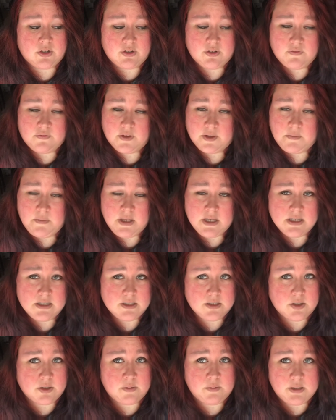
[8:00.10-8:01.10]
gonna find me at
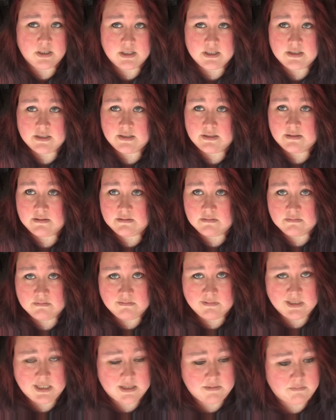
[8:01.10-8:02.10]
Starbucks
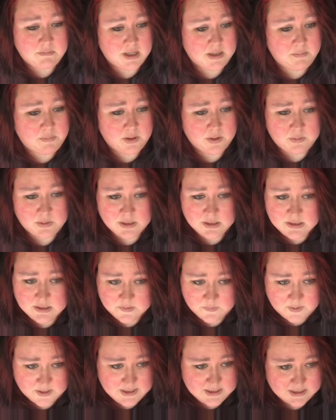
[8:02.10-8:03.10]
getting my pumpkin
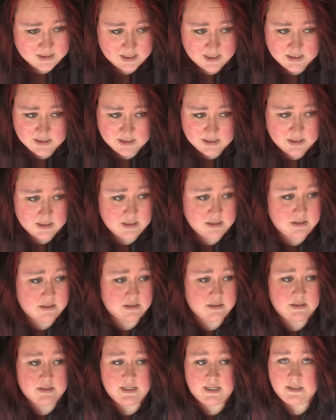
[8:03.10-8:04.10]
spice latte
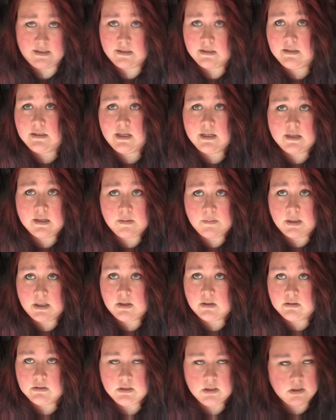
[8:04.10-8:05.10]
the day that they come
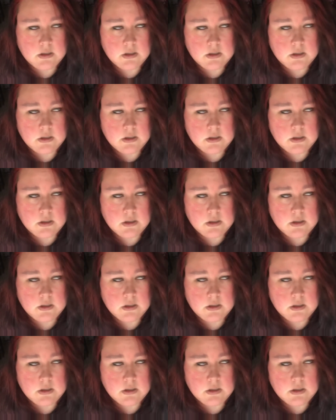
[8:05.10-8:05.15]
out.